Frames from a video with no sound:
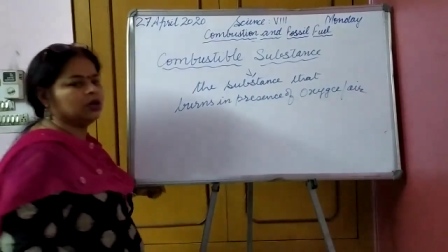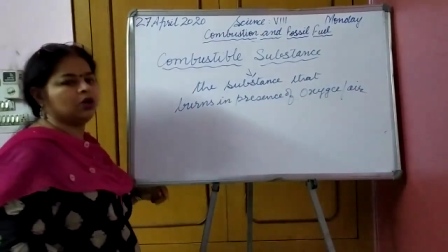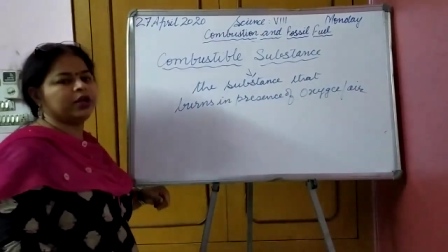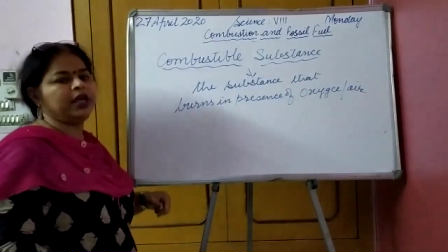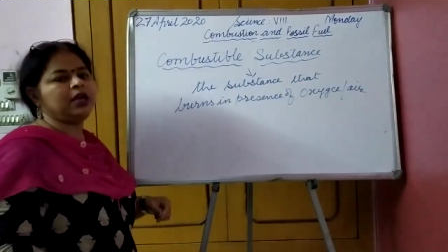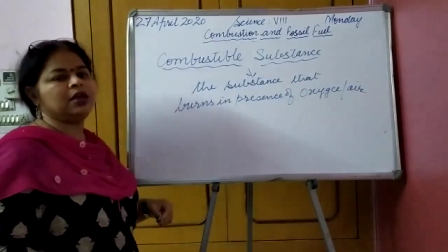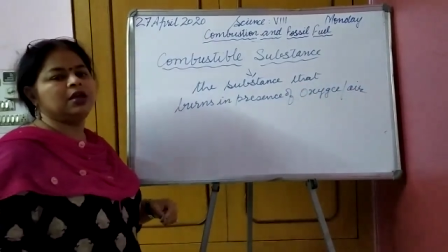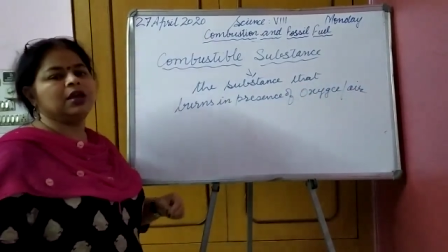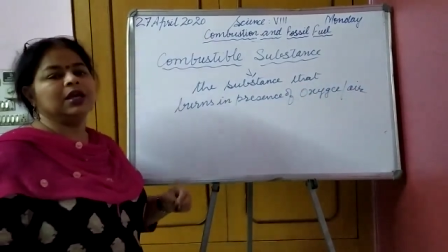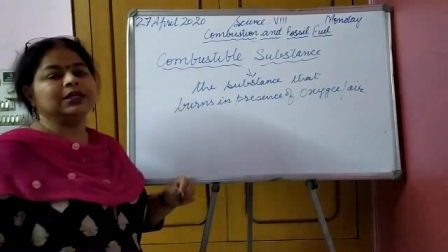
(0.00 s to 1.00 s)
Okay,
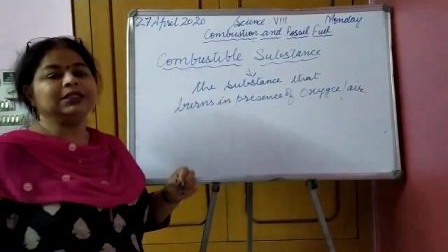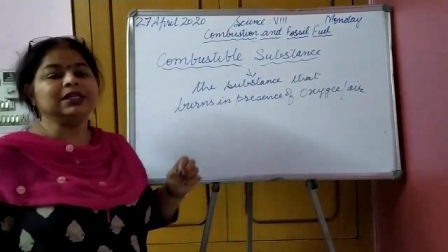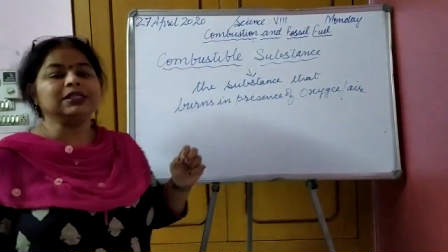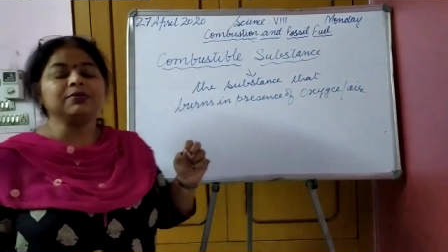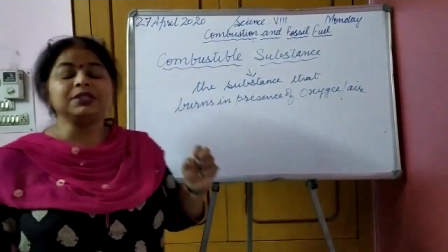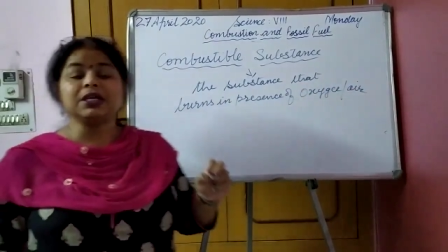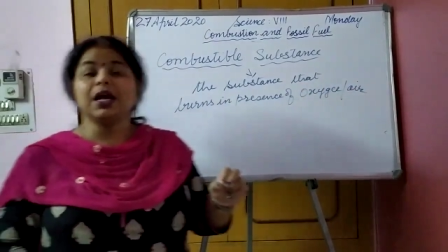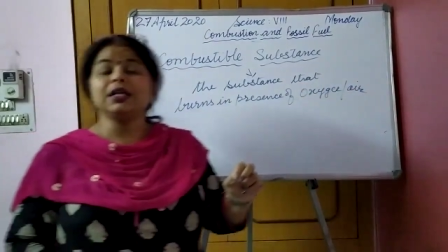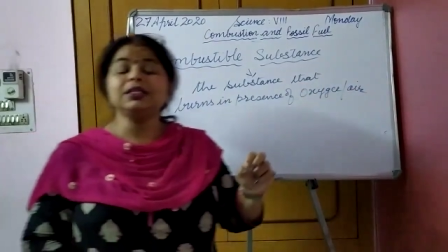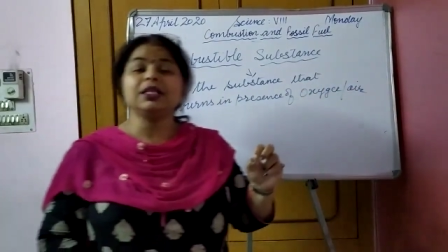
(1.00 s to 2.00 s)
the
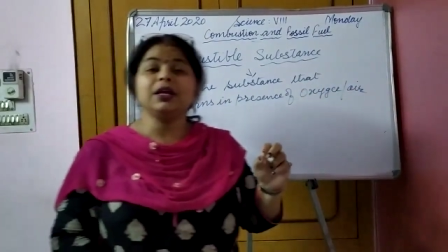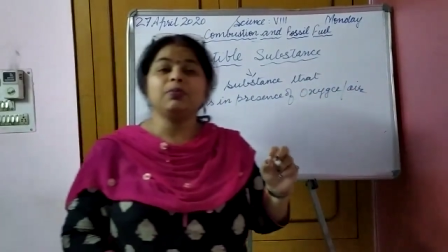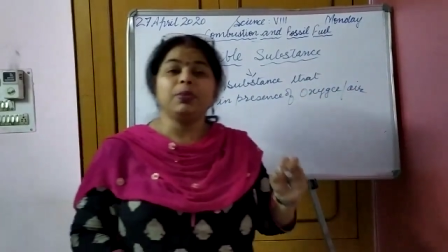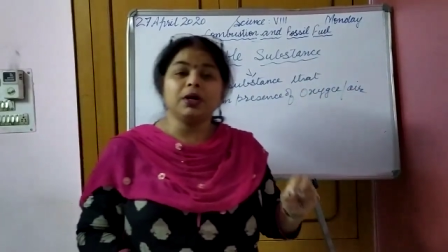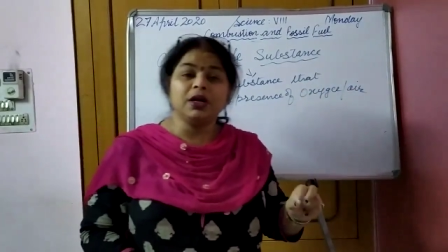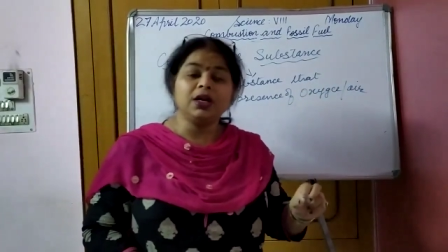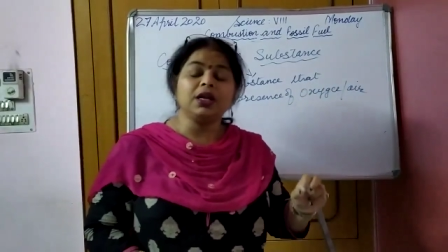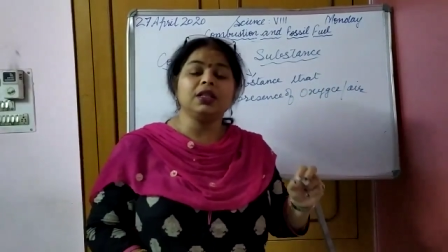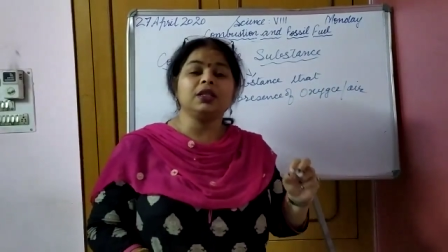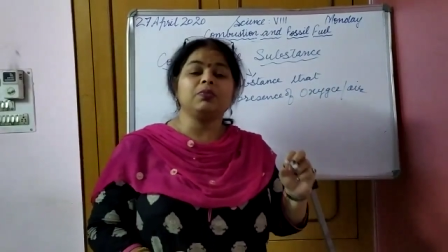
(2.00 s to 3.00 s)
substance that burn
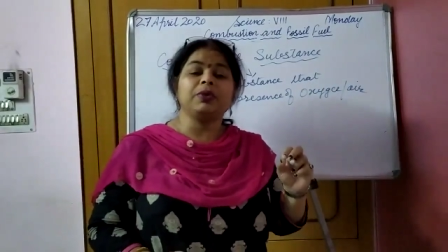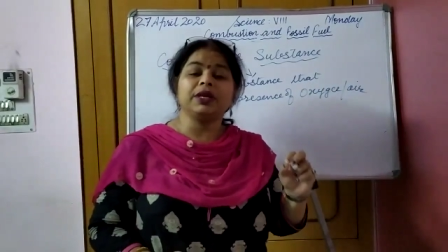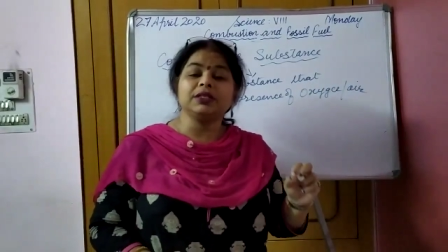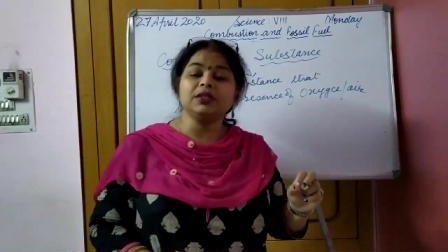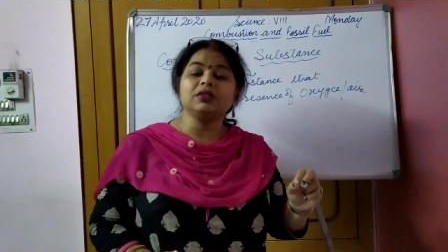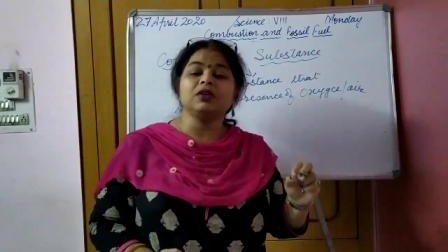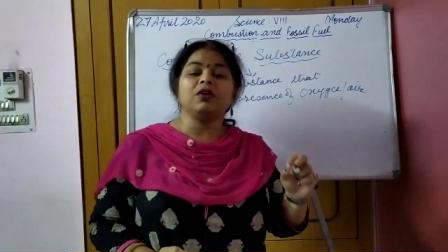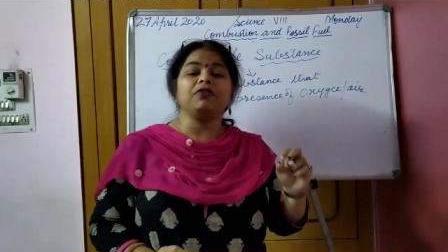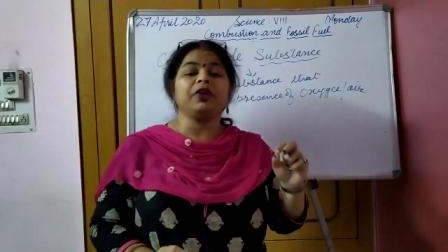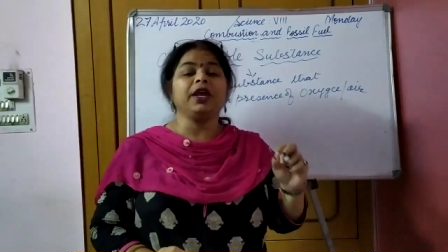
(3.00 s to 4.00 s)
in the presence
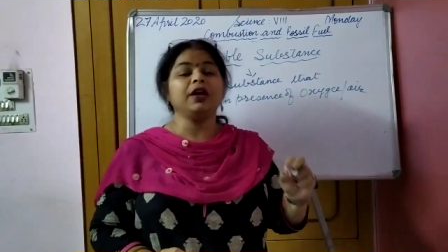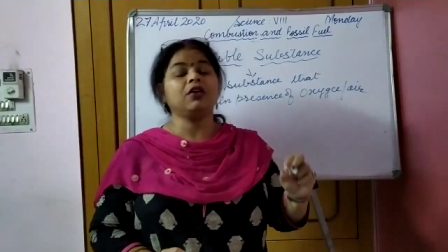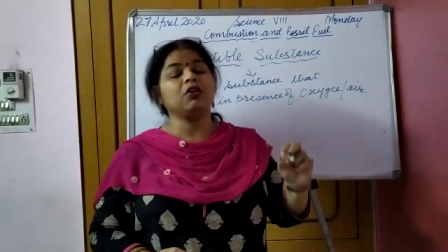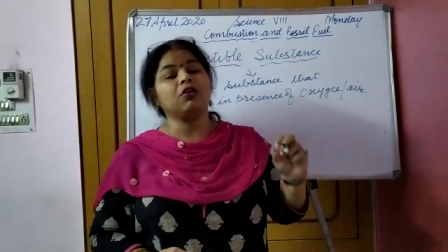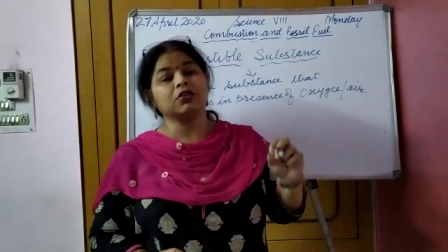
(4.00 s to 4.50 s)
of air or